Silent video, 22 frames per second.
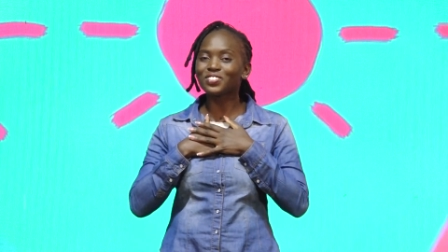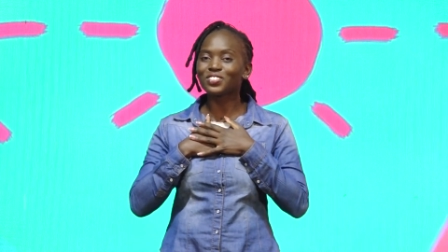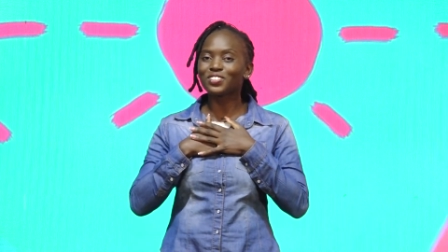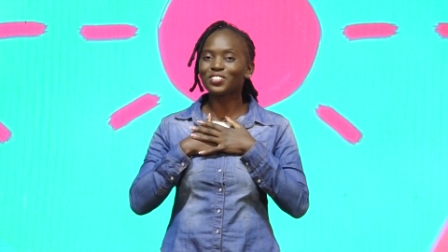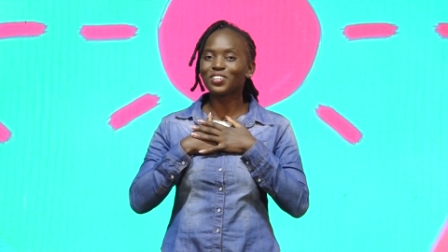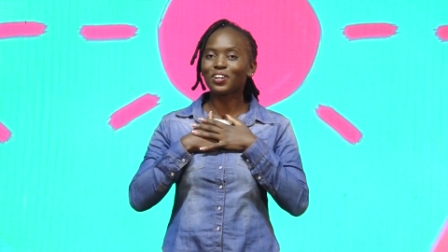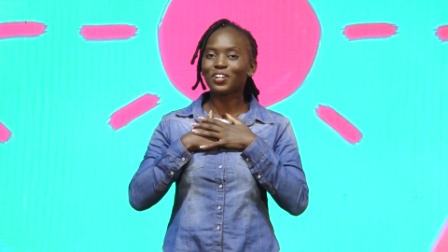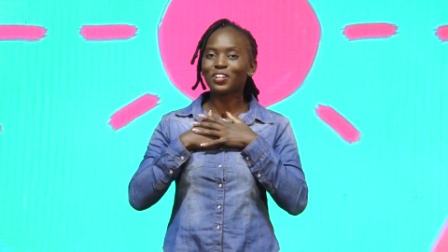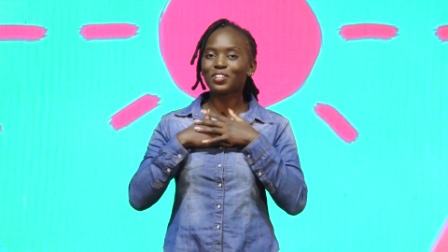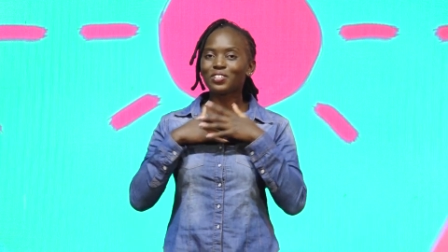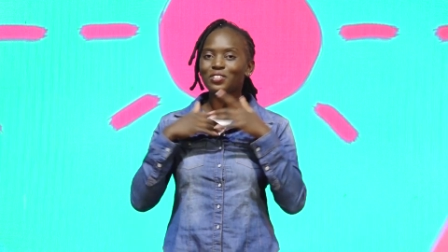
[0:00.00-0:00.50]

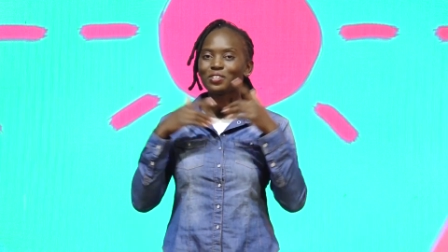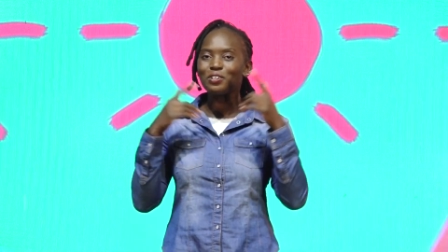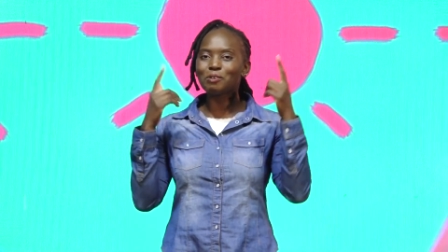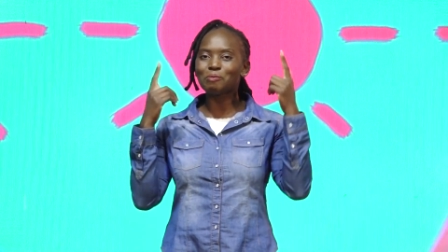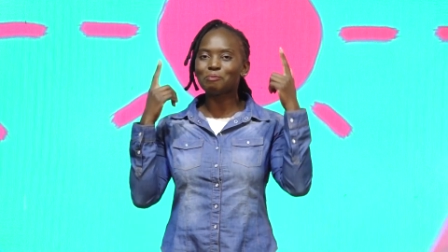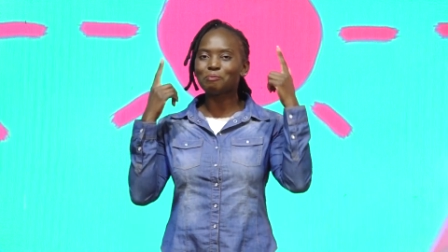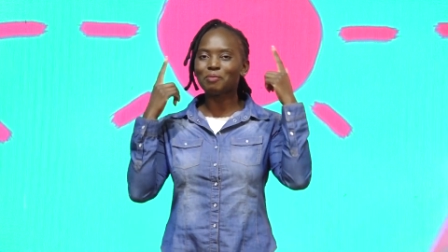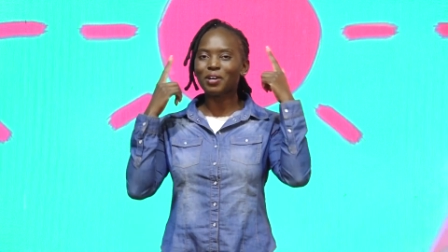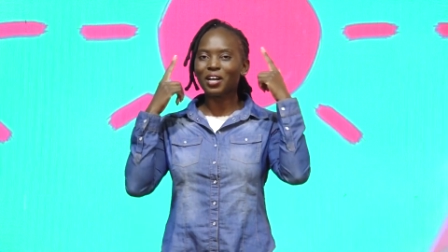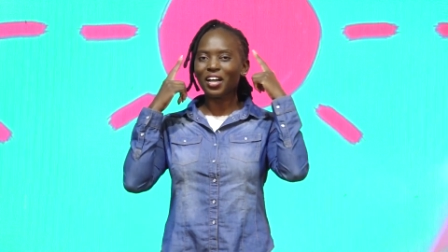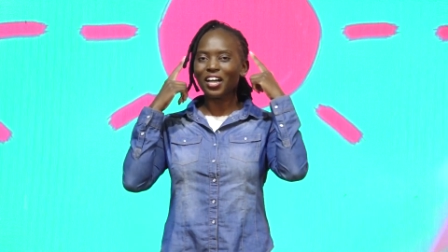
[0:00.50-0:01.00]
with all
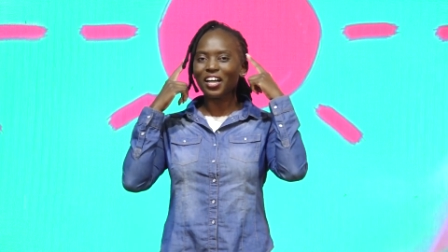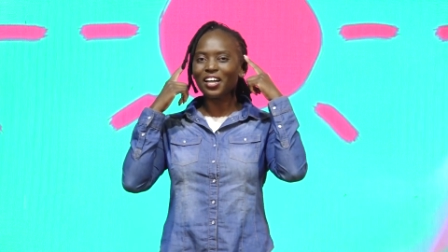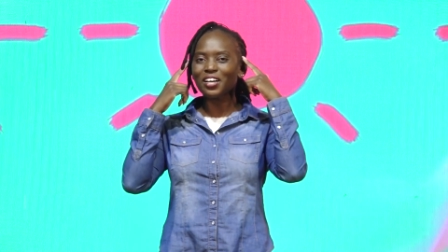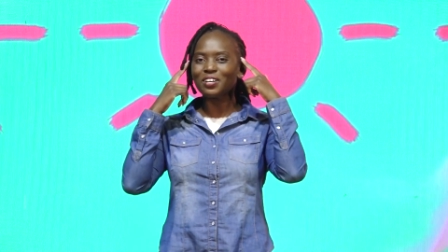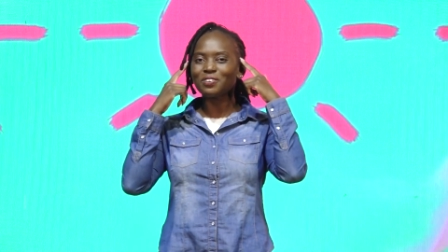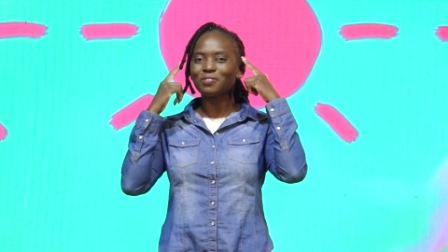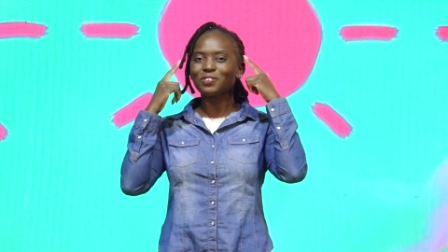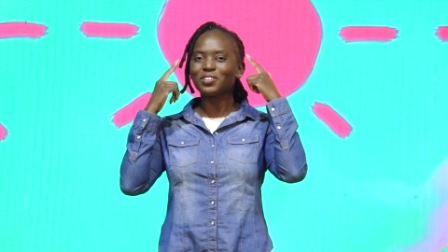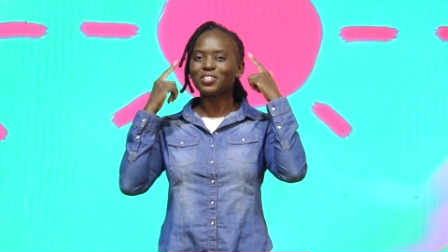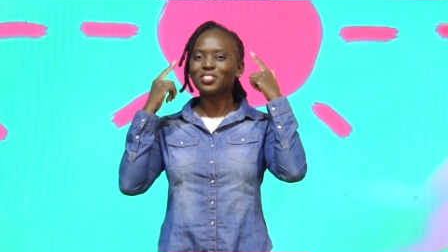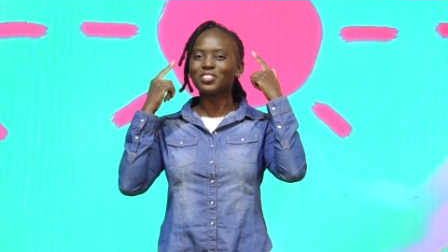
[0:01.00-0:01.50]
your
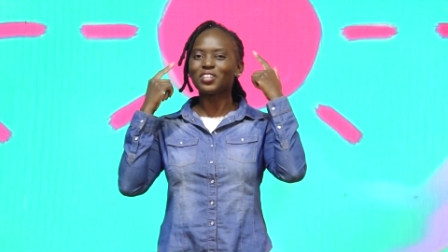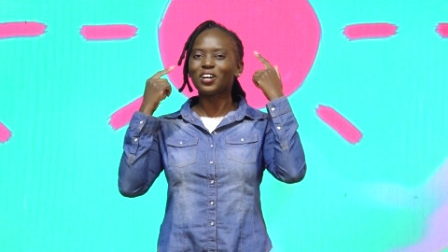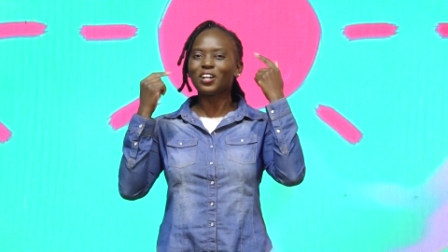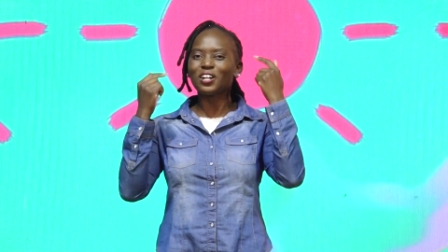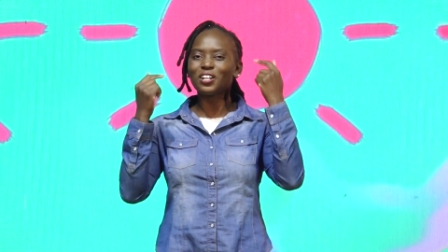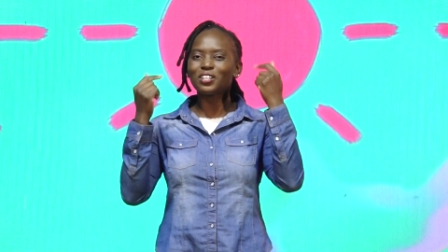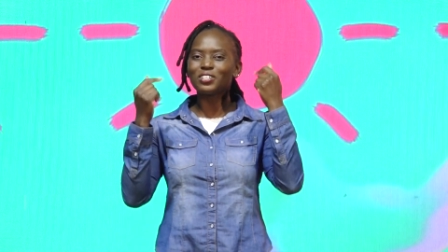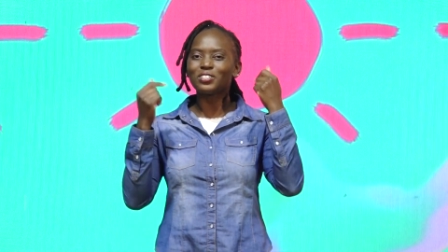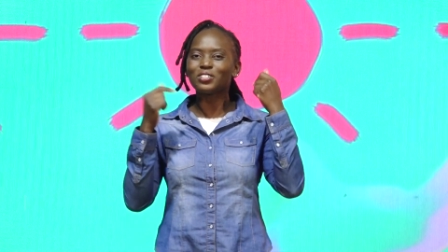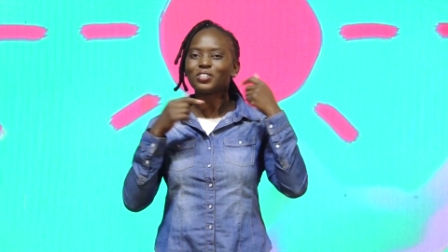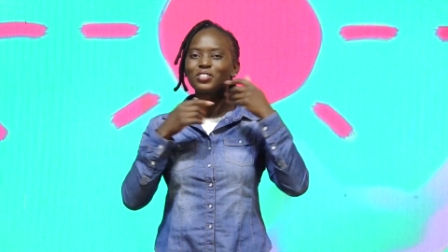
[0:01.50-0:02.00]
mind, with
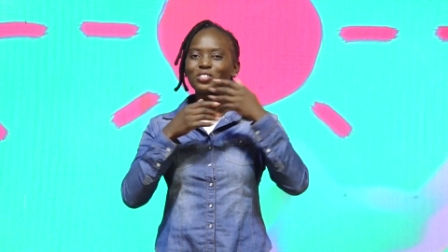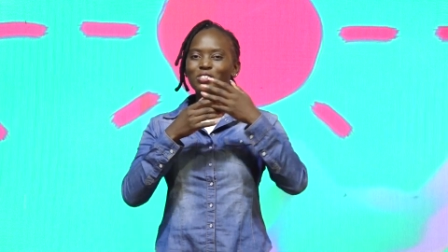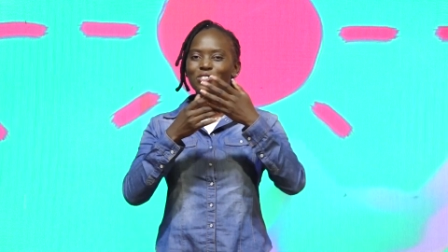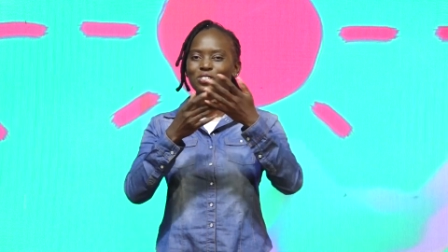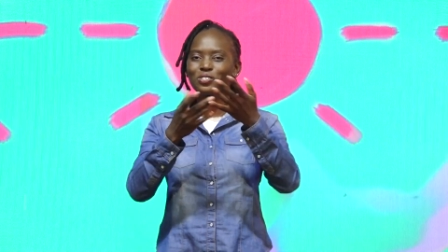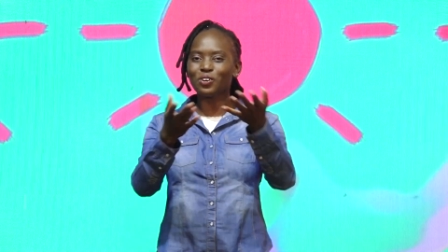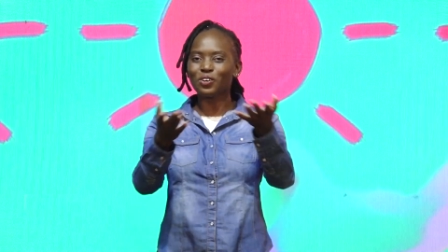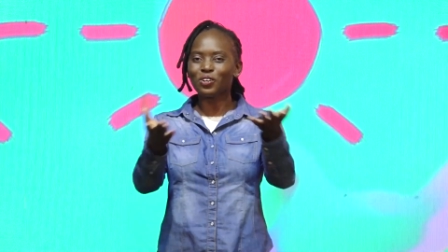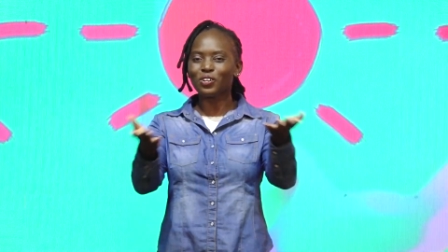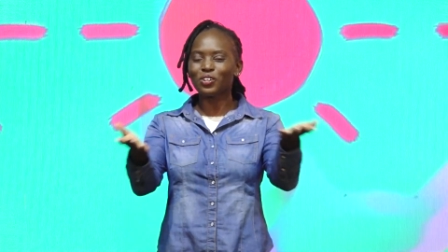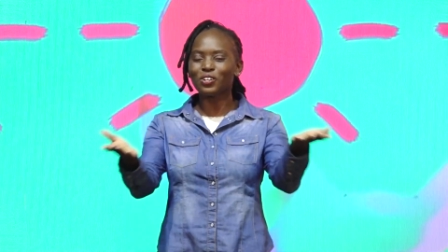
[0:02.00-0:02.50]
all your
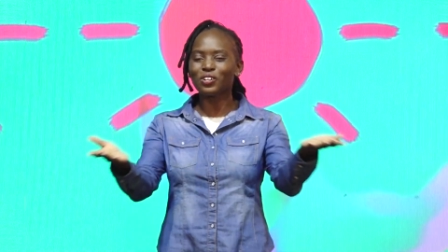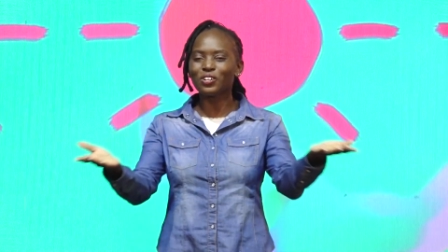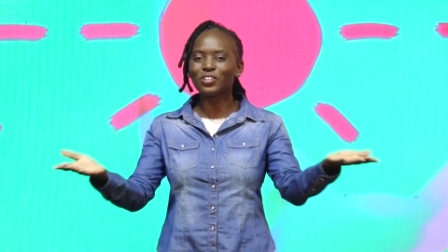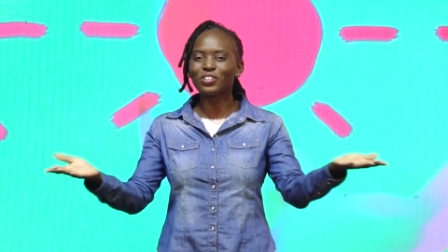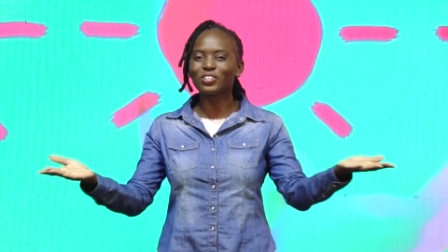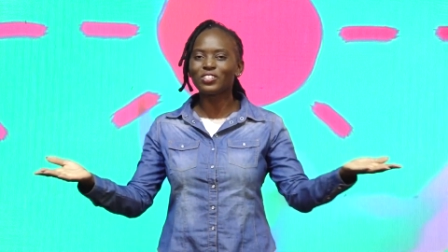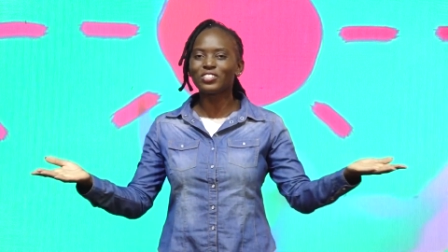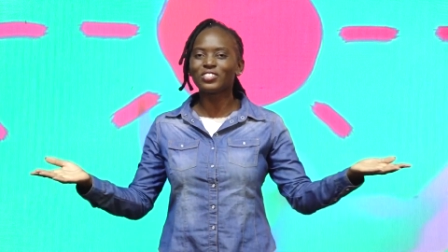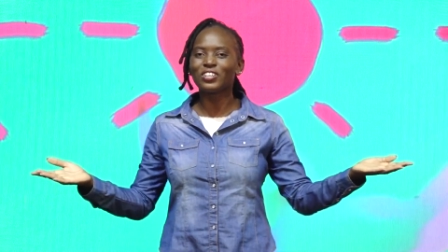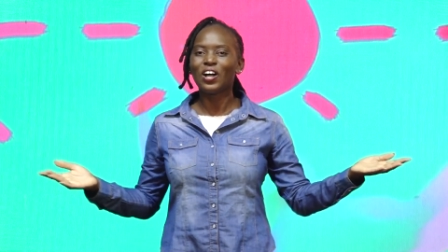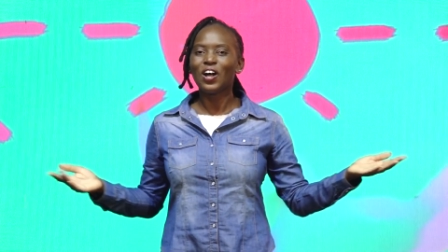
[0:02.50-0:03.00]

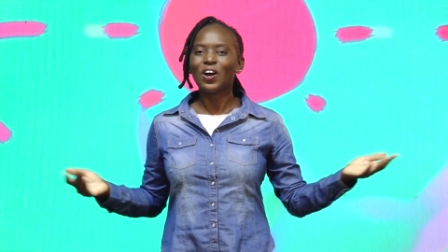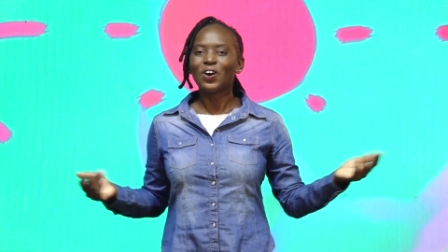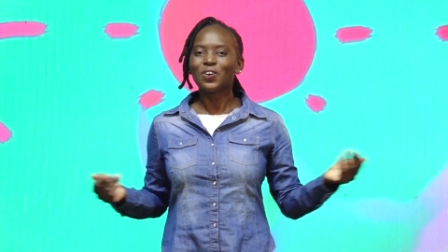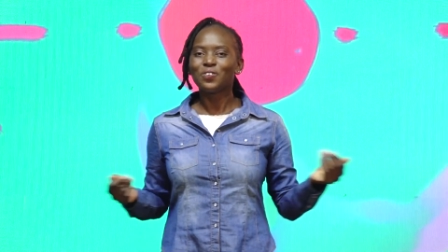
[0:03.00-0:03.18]
soul,